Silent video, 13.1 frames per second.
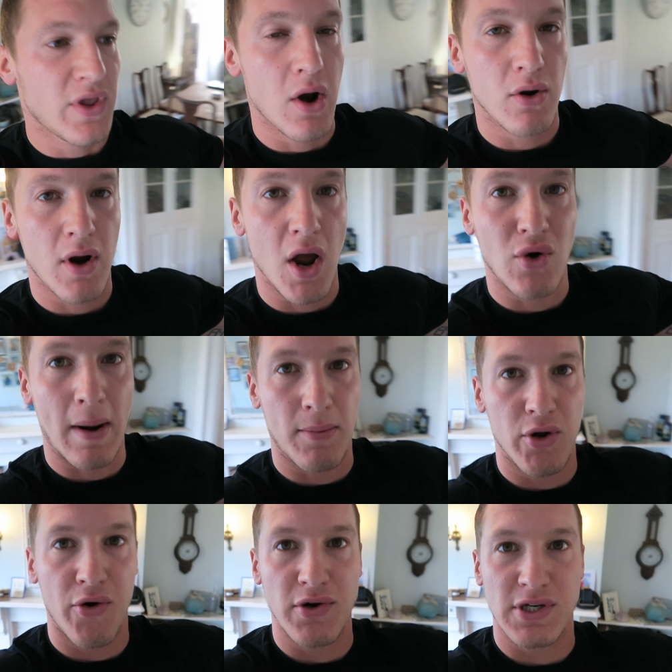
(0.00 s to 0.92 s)
Then I'll go and grab
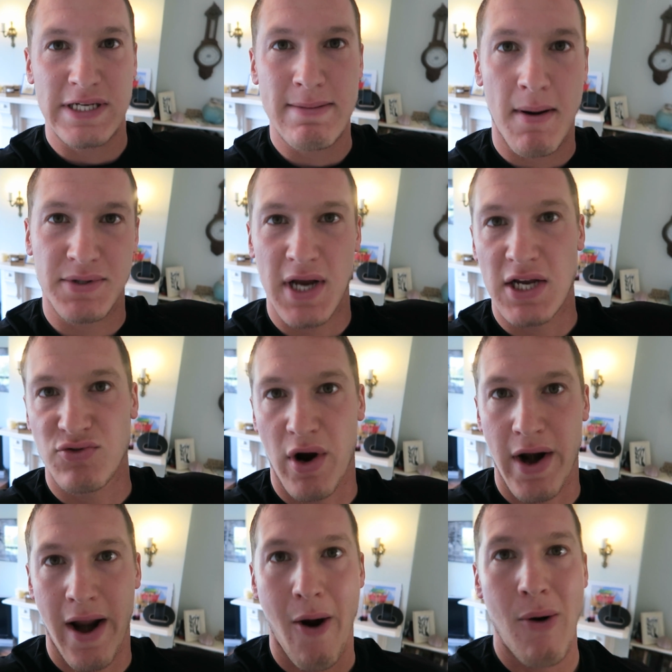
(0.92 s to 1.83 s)
Lucas who's sleep upstairs
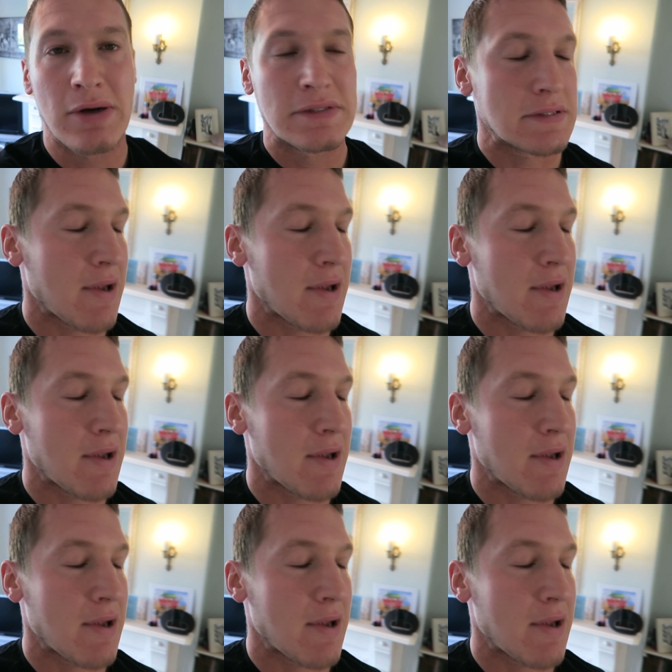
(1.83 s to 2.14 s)
right now.